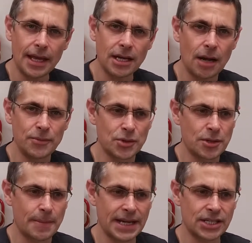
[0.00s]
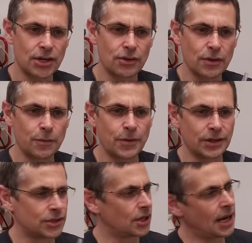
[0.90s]
It comes with a bacterial
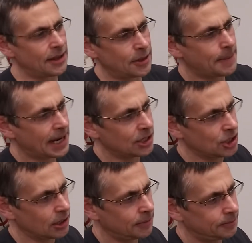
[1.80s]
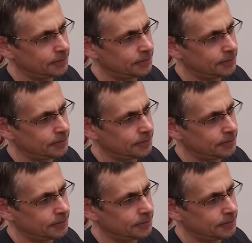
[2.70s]
filter in the packaging.